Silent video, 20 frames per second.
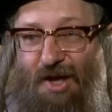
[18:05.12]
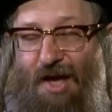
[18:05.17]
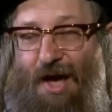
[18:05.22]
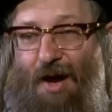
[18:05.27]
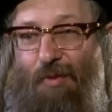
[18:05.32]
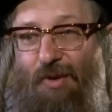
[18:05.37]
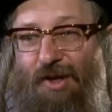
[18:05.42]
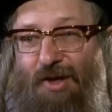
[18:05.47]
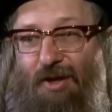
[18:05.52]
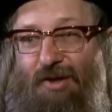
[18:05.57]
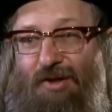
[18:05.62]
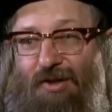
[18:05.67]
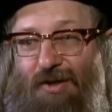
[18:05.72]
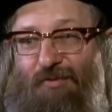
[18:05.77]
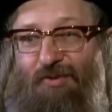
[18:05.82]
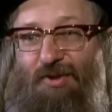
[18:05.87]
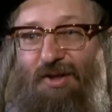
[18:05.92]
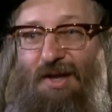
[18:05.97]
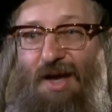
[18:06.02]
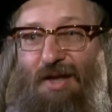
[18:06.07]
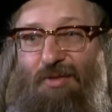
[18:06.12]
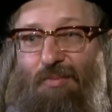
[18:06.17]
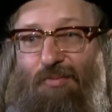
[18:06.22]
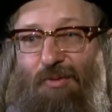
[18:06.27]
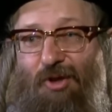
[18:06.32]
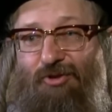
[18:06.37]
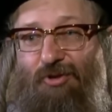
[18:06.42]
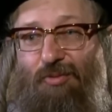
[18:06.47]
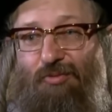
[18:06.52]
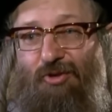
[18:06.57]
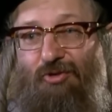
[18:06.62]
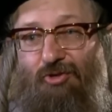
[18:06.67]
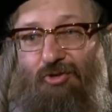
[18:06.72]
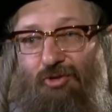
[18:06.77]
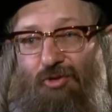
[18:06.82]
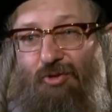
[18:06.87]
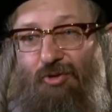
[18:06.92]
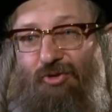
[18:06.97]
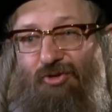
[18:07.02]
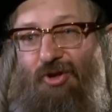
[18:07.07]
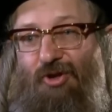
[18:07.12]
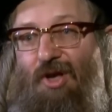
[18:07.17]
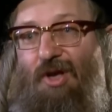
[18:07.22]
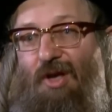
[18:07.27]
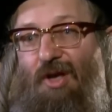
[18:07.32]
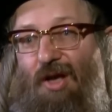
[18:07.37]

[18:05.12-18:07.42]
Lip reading: and we can live together, Muslims and Jews